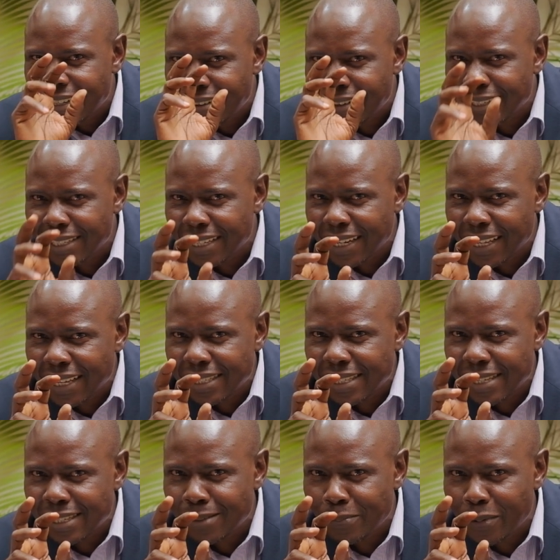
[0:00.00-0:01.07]
Resilience
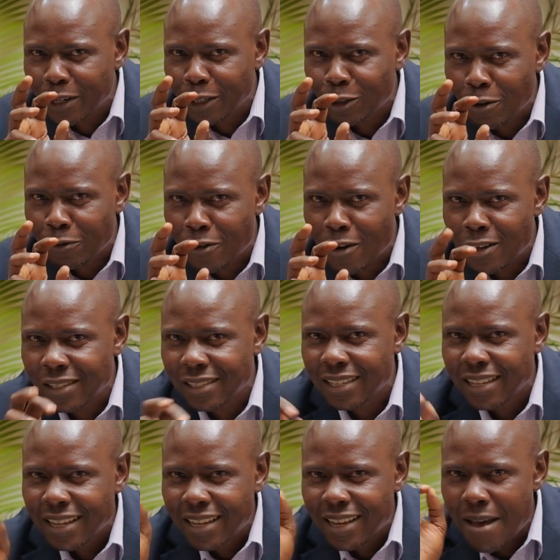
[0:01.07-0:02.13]
is a spiritual force.
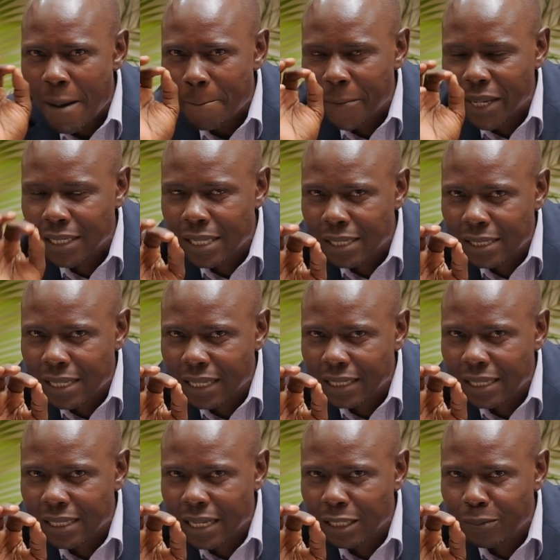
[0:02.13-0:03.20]

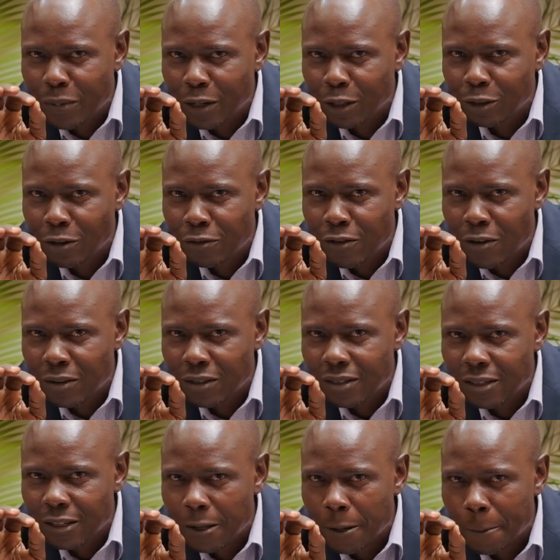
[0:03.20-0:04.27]
Persistence is a spiritual force.